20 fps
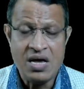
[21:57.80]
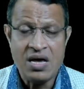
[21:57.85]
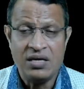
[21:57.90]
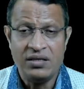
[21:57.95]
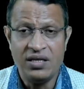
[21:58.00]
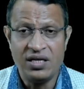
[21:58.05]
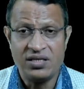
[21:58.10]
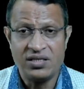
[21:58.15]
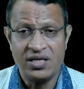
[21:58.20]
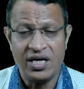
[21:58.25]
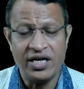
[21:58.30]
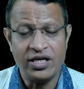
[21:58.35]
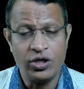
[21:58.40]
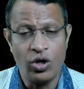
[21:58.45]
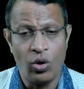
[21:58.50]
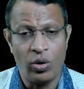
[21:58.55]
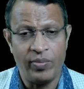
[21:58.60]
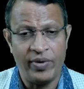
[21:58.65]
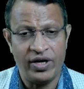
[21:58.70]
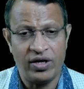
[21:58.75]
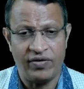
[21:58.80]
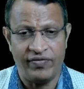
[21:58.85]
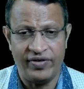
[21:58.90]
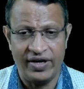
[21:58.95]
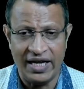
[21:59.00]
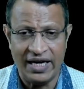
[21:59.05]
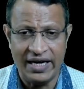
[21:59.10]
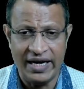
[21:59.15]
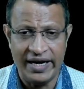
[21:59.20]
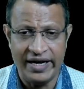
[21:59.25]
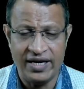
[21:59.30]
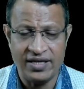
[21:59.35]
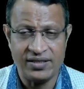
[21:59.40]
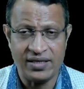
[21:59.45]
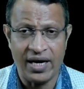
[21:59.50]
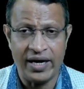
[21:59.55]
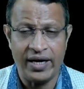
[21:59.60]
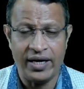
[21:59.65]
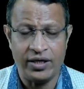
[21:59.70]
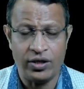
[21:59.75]
the state government of Delhi
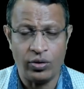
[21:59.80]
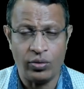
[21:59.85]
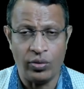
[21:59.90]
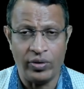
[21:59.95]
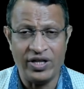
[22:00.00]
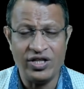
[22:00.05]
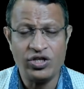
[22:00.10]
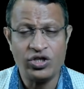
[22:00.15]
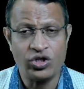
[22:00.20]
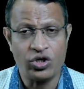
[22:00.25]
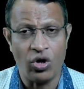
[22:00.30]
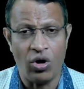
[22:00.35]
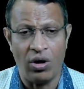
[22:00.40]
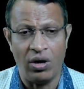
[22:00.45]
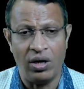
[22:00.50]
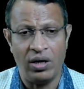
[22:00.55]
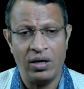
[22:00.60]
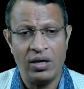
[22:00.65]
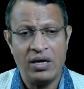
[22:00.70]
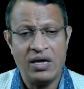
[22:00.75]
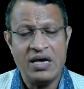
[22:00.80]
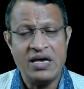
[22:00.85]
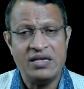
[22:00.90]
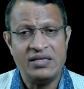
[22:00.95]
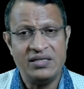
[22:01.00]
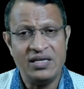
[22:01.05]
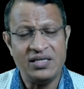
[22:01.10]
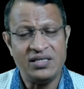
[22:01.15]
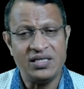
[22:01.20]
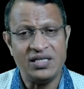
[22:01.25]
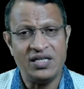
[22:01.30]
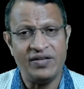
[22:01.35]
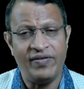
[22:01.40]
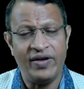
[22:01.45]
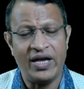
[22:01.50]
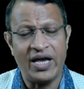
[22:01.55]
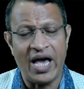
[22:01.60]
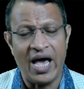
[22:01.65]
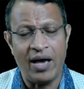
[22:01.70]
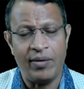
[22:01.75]
decided to install
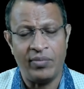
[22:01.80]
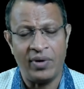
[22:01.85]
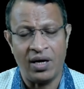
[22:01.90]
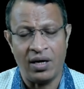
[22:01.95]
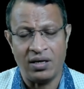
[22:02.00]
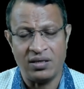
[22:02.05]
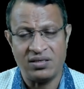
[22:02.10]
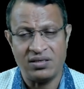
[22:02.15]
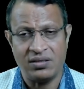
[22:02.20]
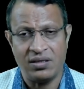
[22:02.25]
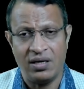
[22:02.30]
CCTV cameras